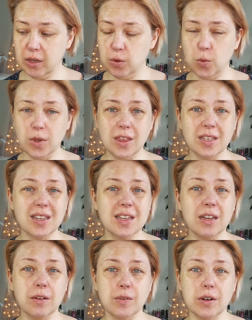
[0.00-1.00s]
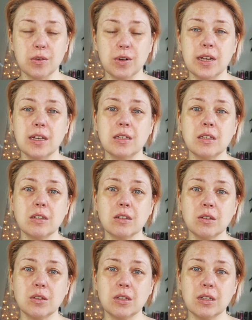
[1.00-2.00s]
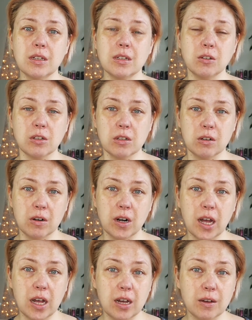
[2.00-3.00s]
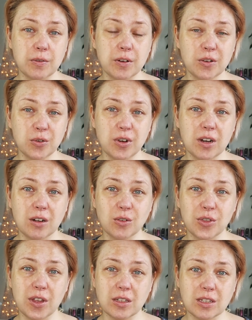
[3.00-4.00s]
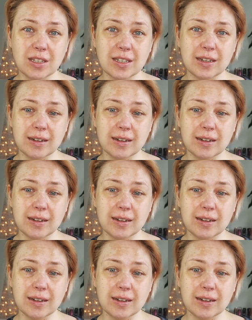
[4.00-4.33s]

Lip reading: With stick foundations in general, I have found out that